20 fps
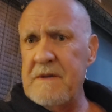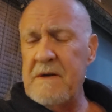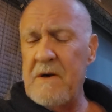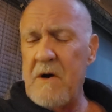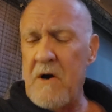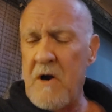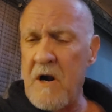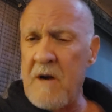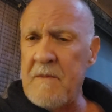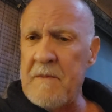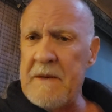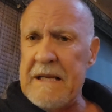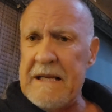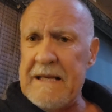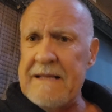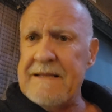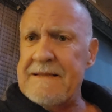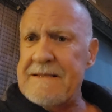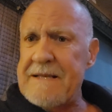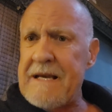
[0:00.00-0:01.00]
army
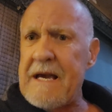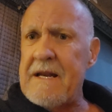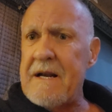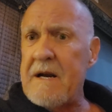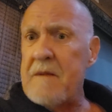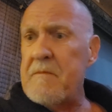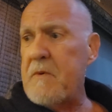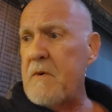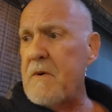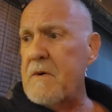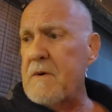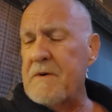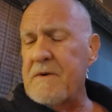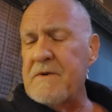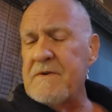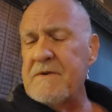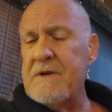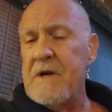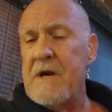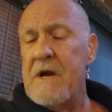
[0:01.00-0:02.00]
inside our
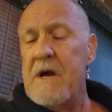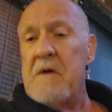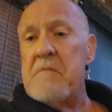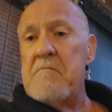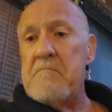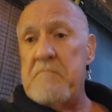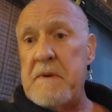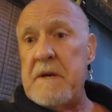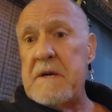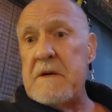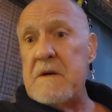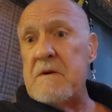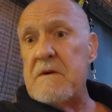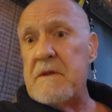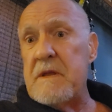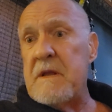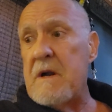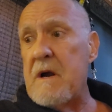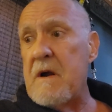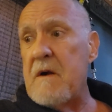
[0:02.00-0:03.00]
borders, bigger
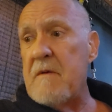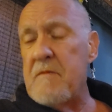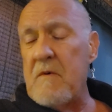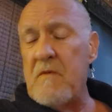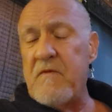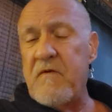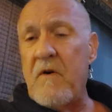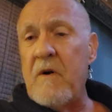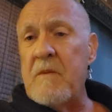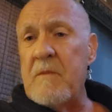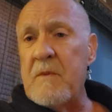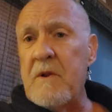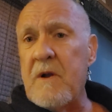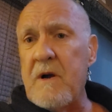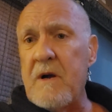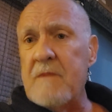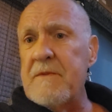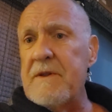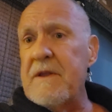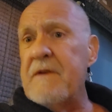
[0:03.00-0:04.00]
than our formal
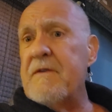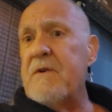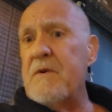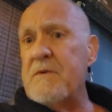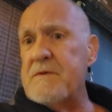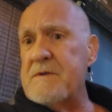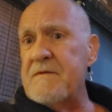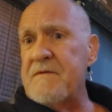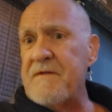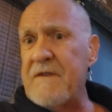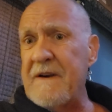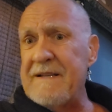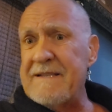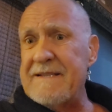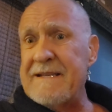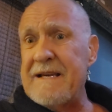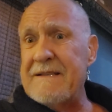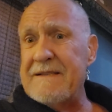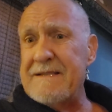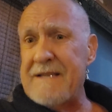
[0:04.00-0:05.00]
army that goes and
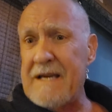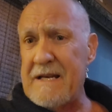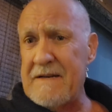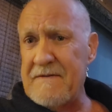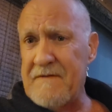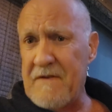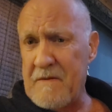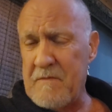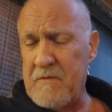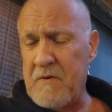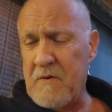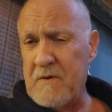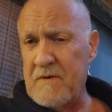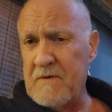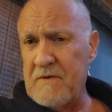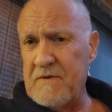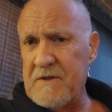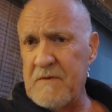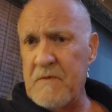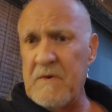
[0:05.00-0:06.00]
fights outside of our
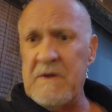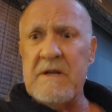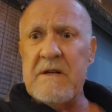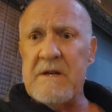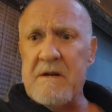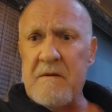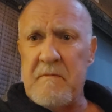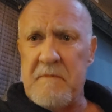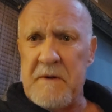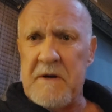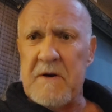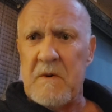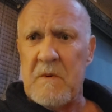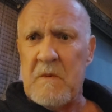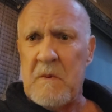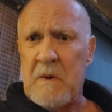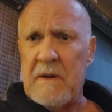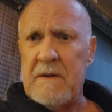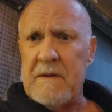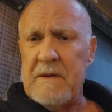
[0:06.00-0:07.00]
borders. We needed a bigger
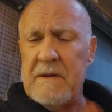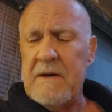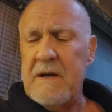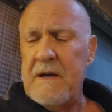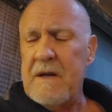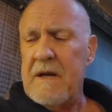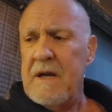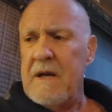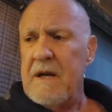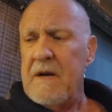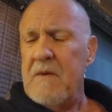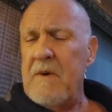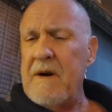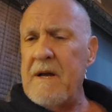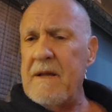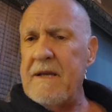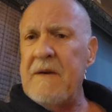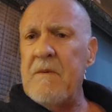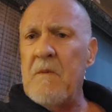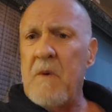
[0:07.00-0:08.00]
one.
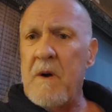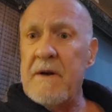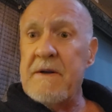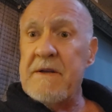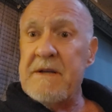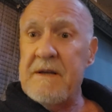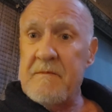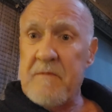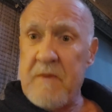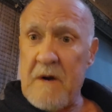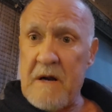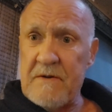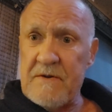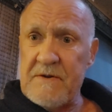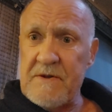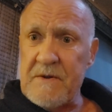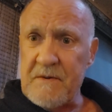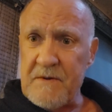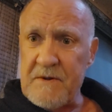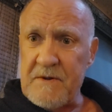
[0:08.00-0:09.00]
Well, he wanted to get brown
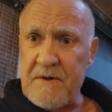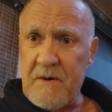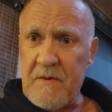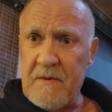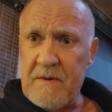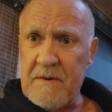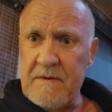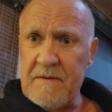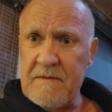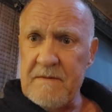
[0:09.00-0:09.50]
shirts going.